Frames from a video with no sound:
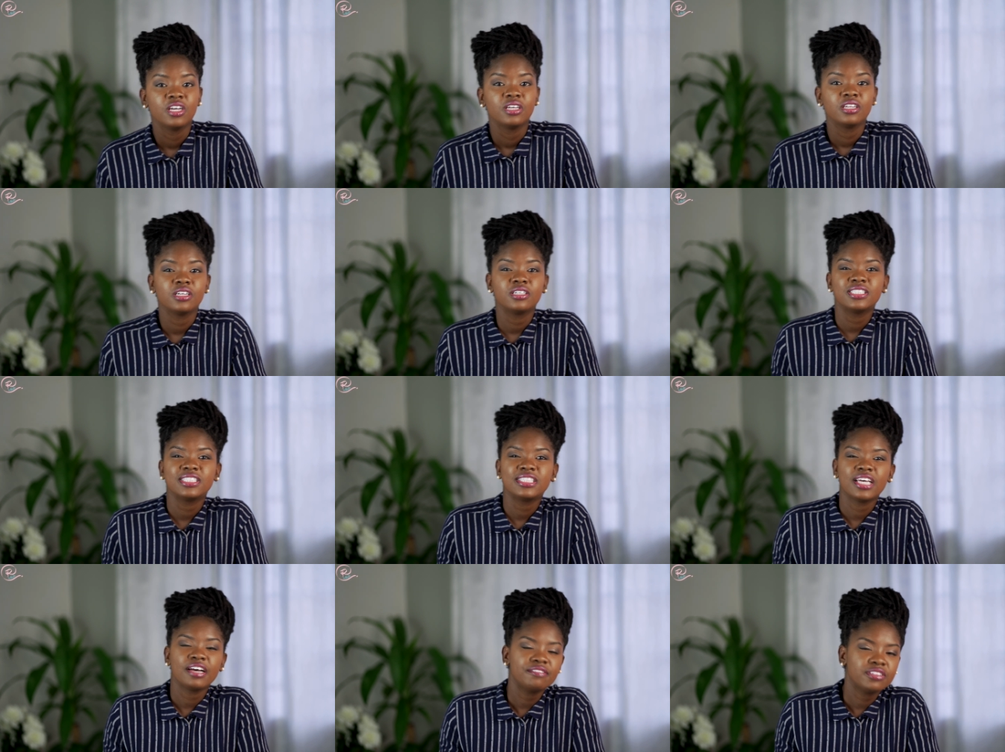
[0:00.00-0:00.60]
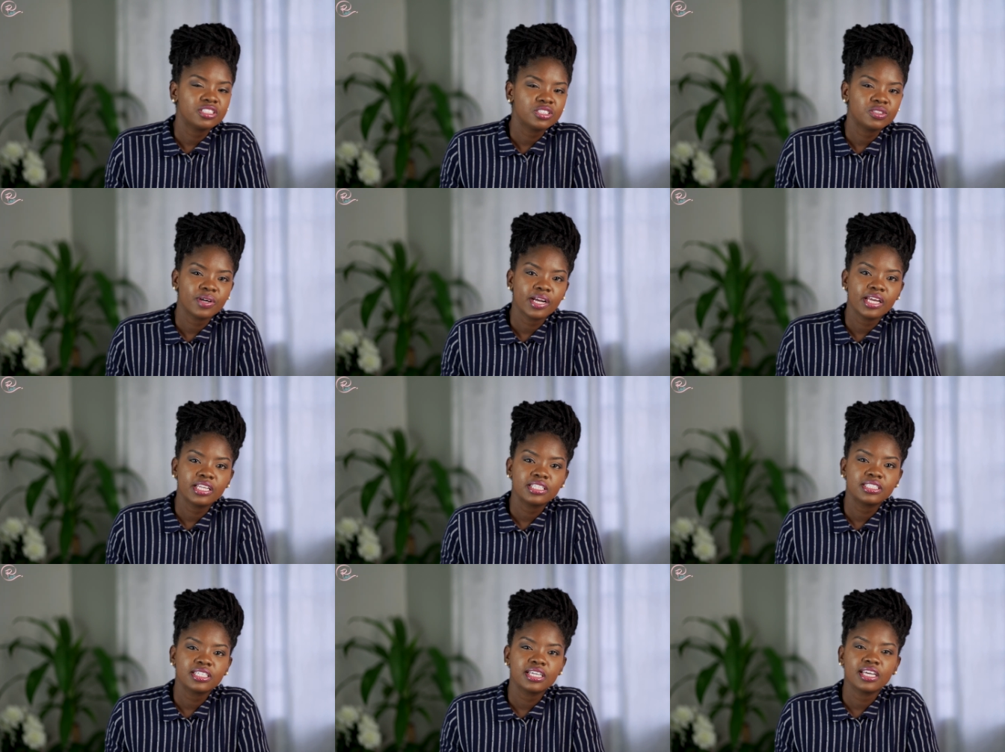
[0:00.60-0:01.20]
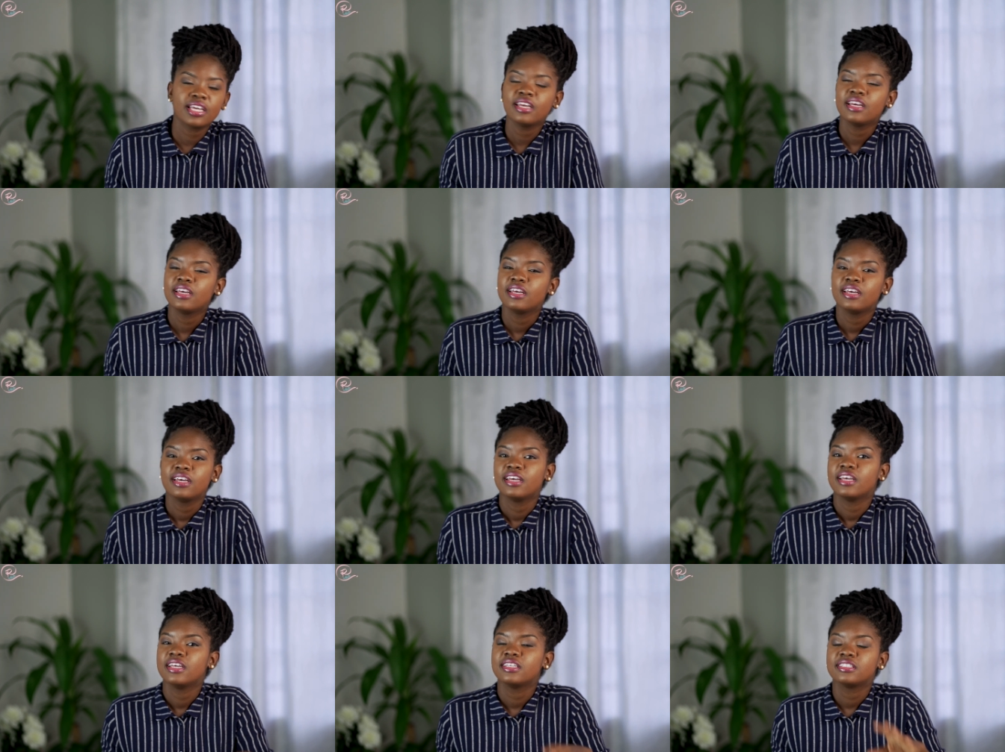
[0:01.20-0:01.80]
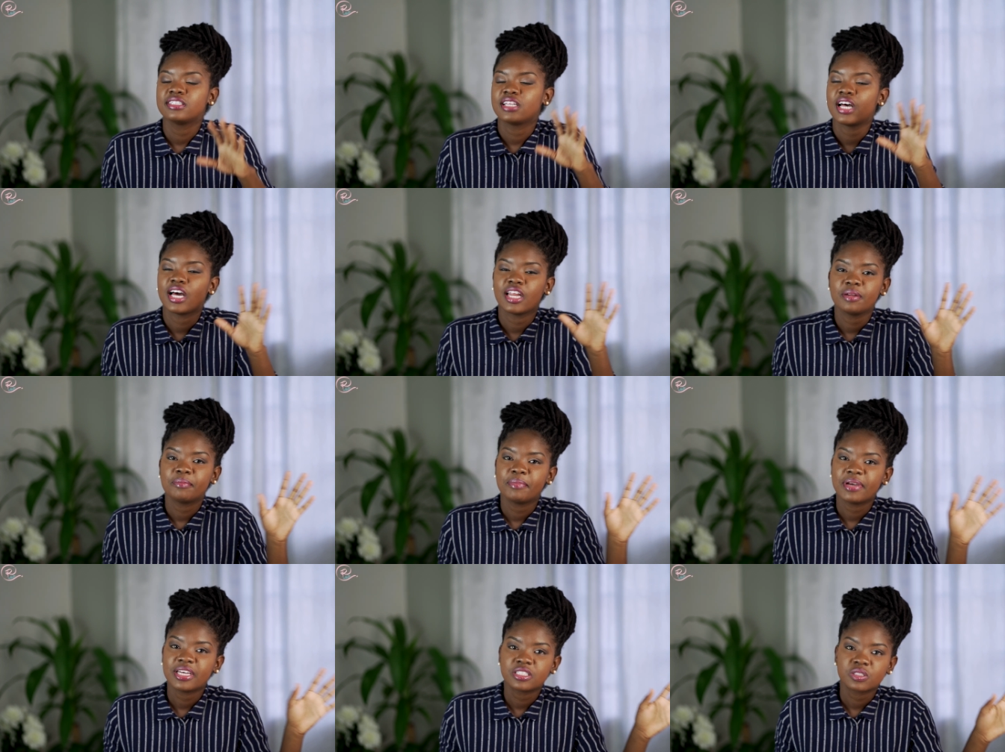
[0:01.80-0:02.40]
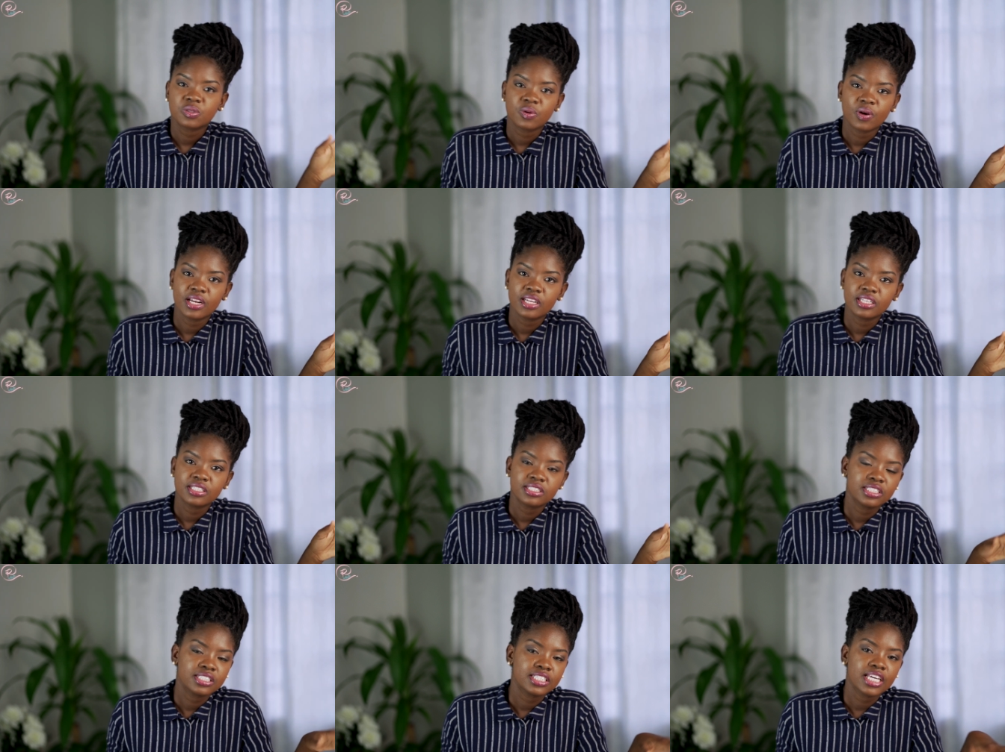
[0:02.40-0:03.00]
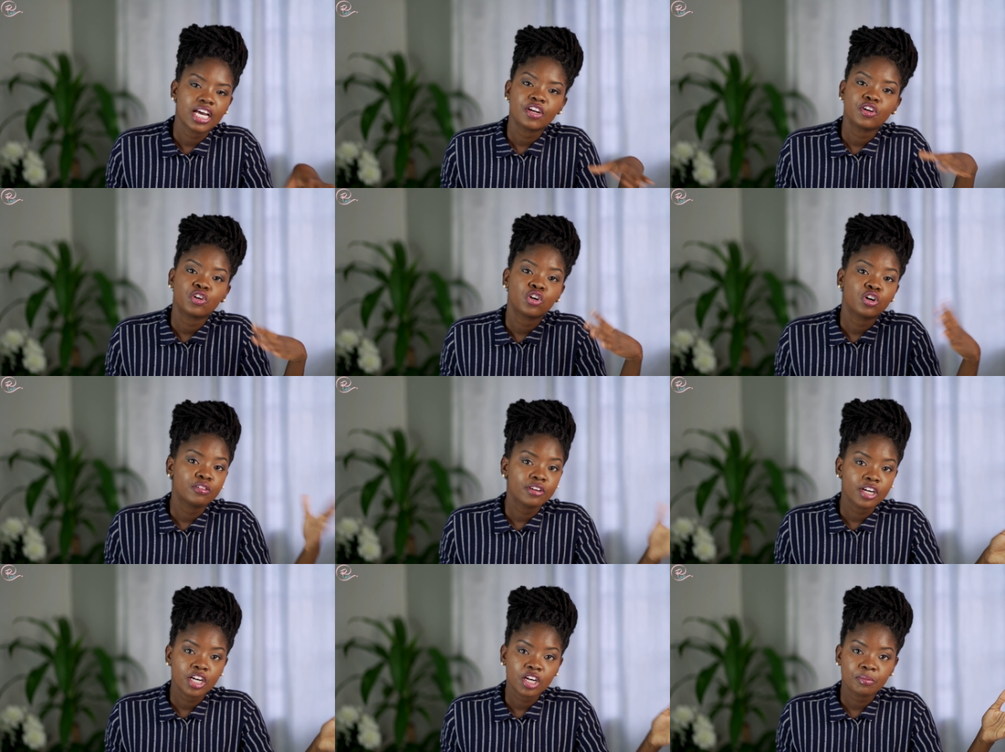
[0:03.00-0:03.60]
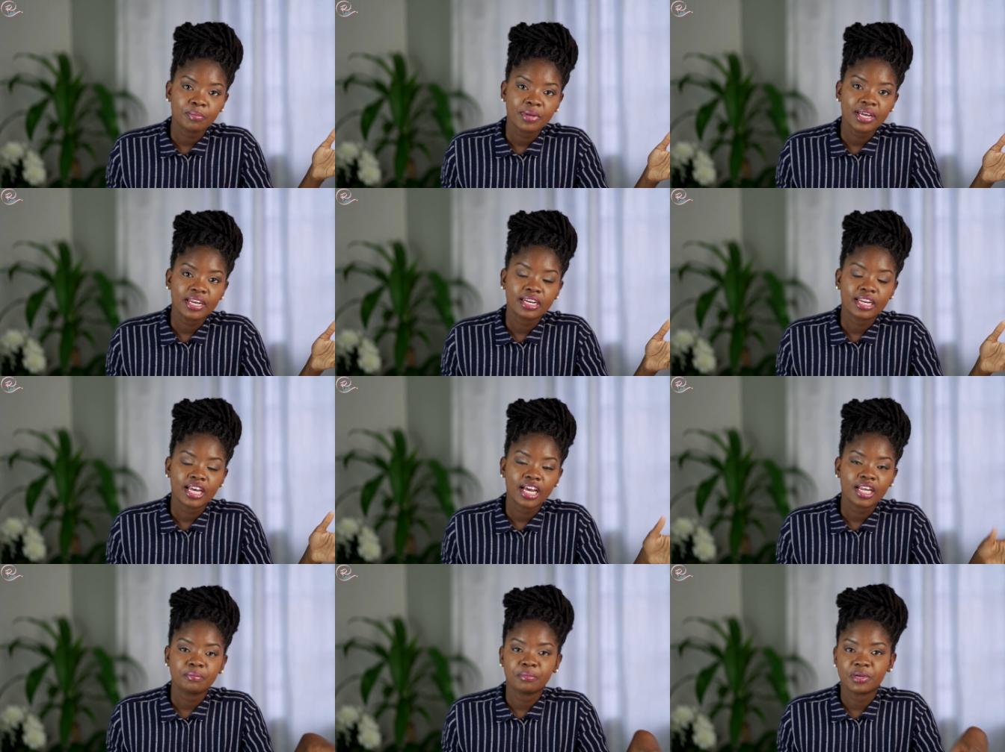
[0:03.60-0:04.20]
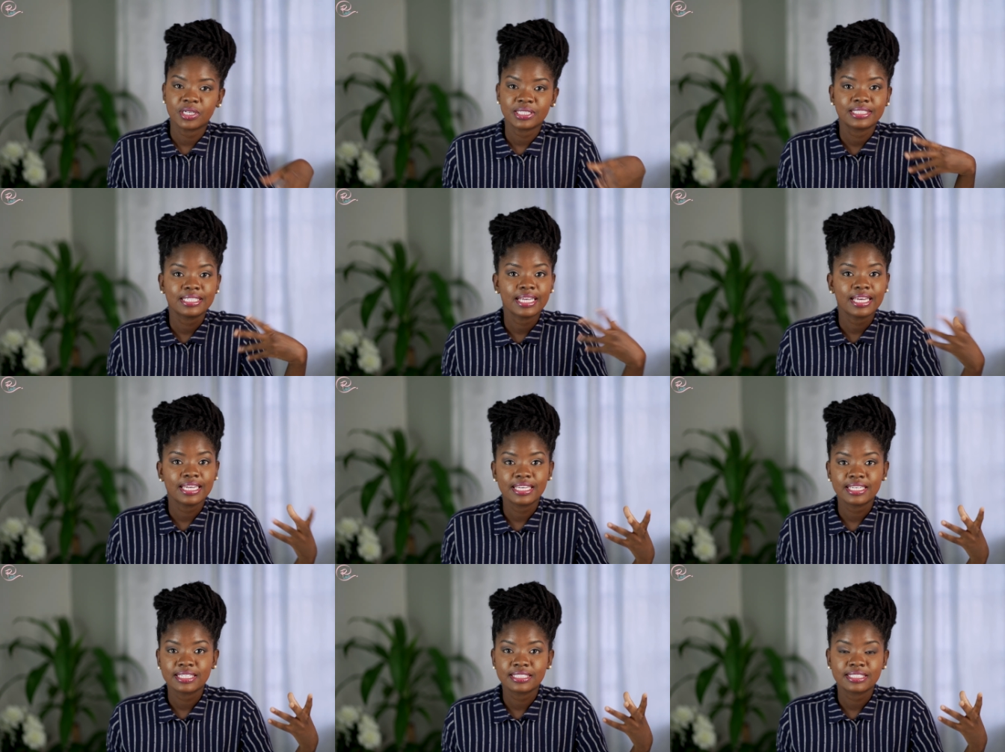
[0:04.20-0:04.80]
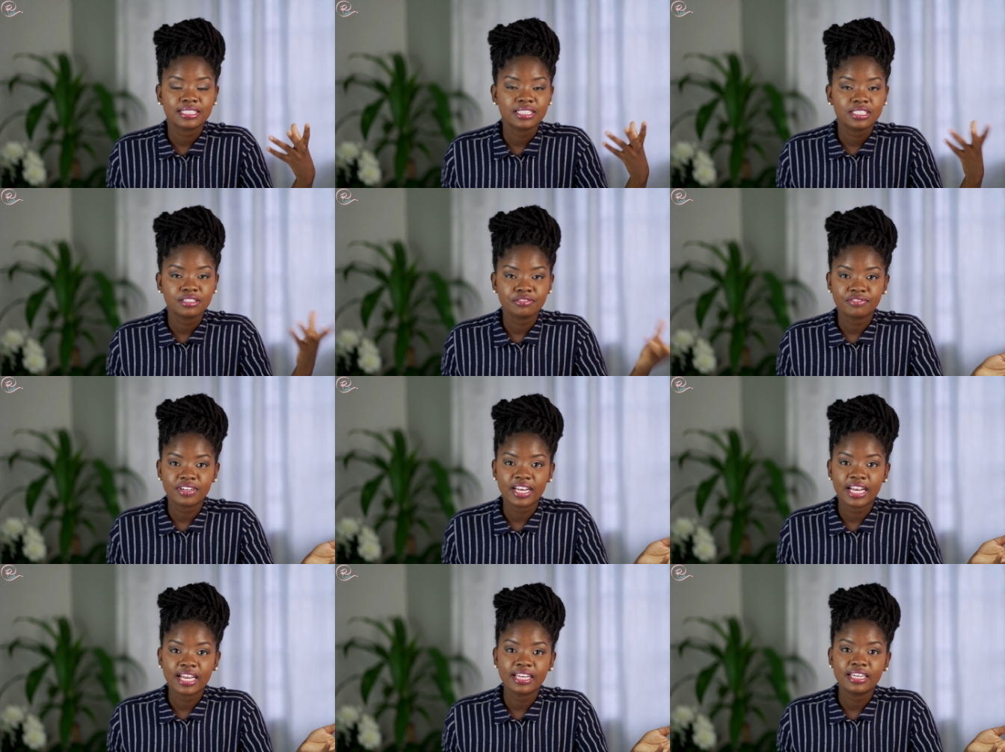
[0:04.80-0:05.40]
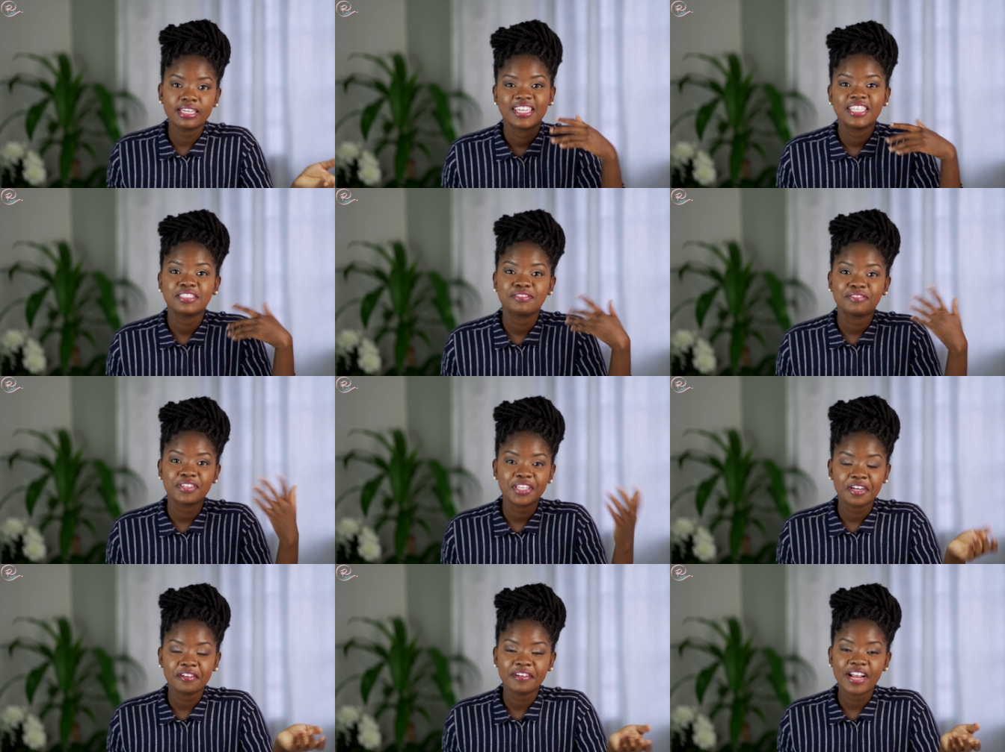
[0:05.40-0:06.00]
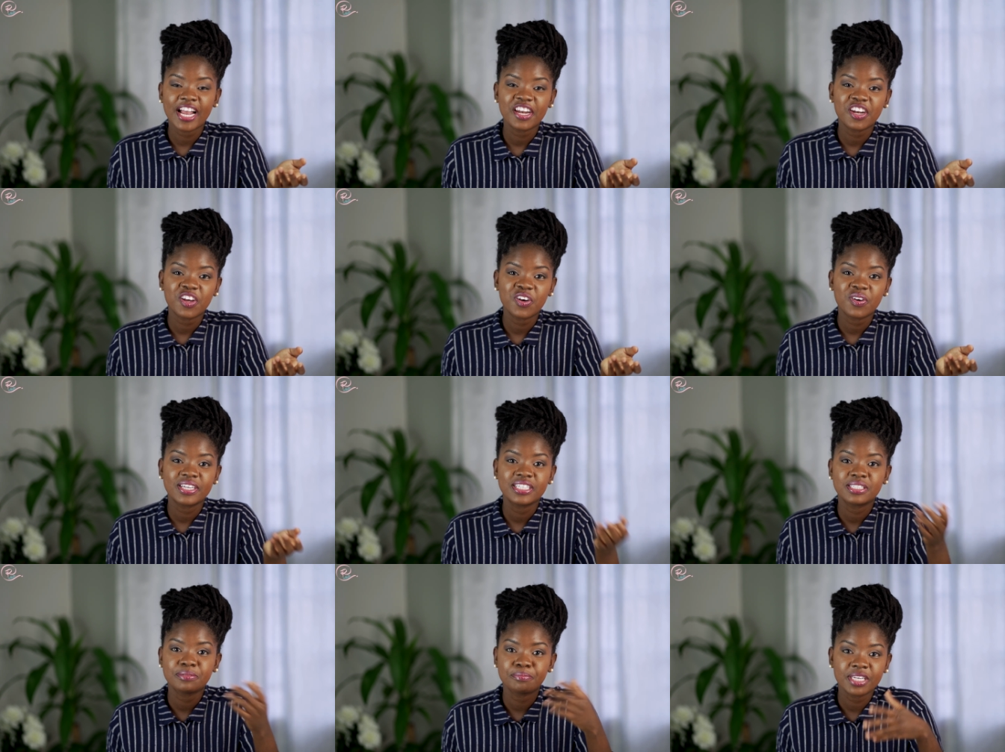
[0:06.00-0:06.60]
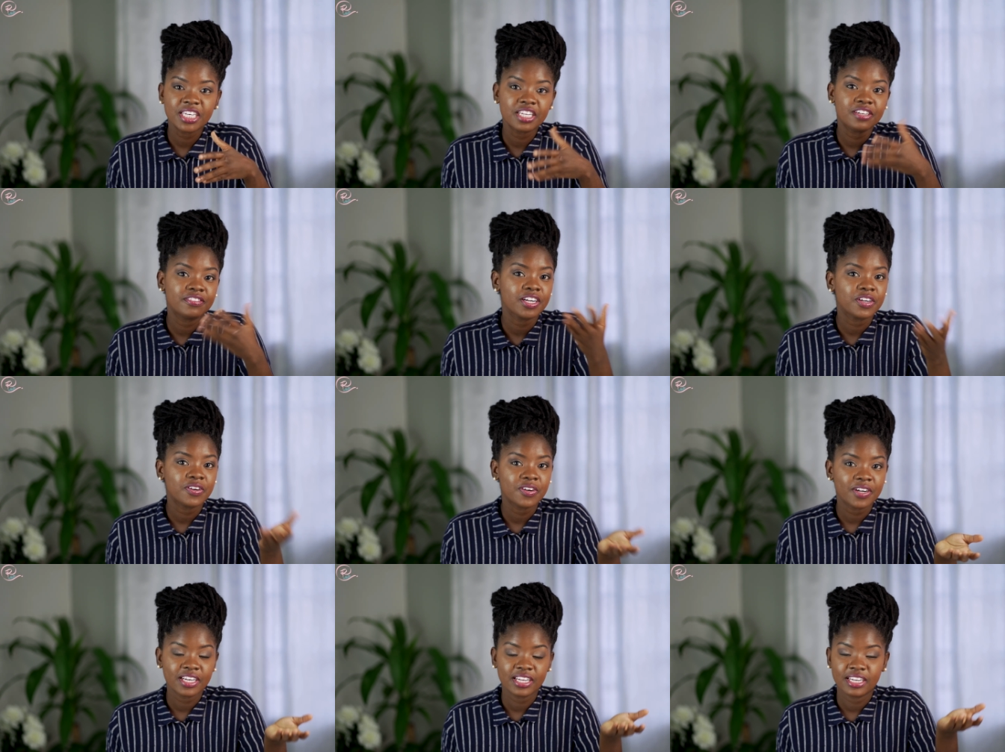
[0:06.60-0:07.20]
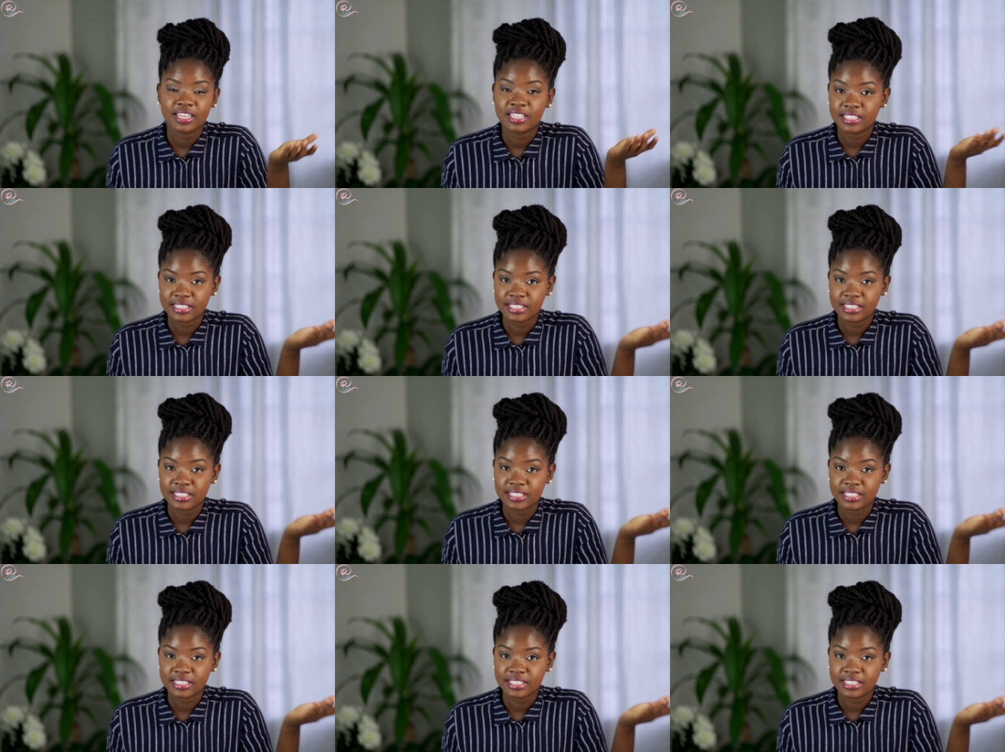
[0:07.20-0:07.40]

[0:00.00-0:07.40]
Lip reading: Now 720 is not the best quality, so I don't recommend that, but 1080 is fine. This video right now is being recorded in